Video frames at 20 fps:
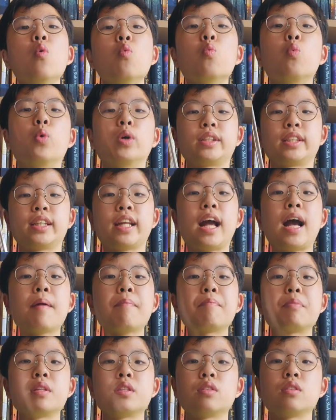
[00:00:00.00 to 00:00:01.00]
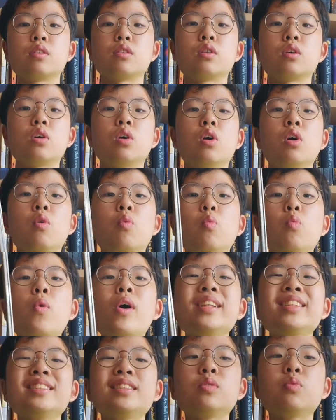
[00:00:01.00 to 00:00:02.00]
What had happened?
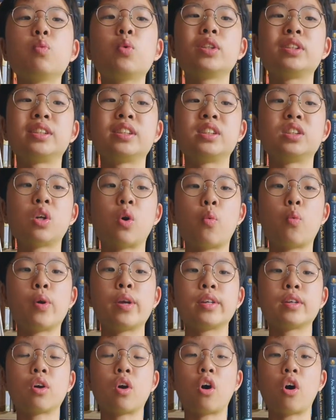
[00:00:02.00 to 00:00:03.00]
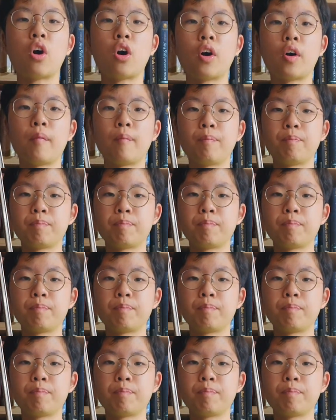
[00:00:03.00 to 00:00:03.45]
What was going on?